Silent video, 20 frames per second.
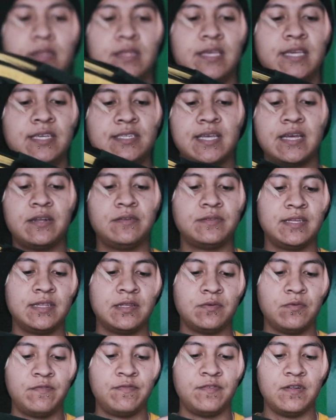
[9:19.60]
These, I don't think
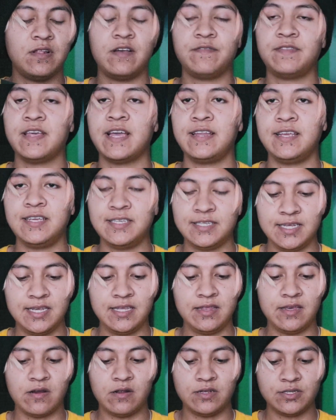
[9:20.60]
they would fall off that
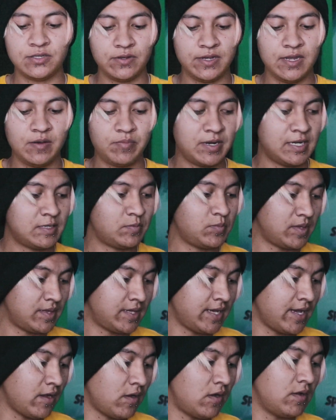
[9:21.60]
easy. They're also heat pressed, but
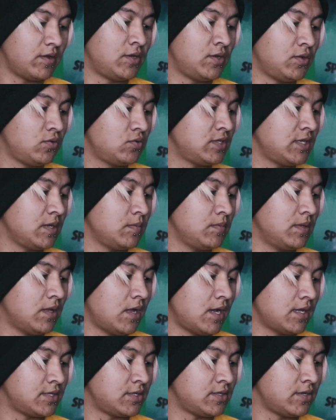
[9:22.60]
they do seem a
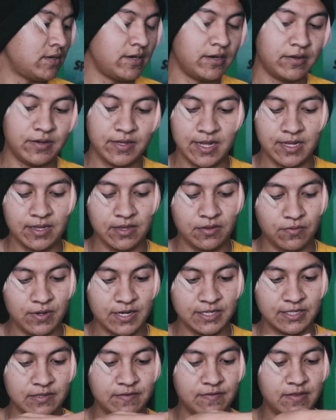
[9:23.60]
lot sturdier than the
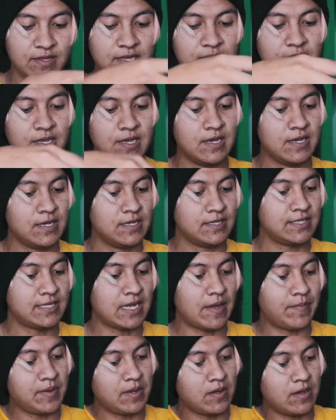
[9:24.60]
rest of the
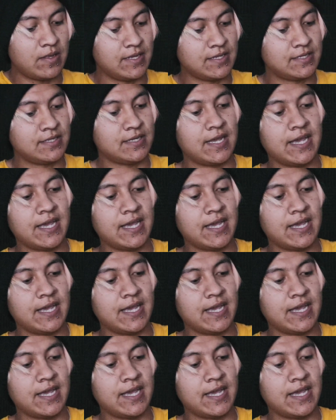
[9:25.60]
stamping on this.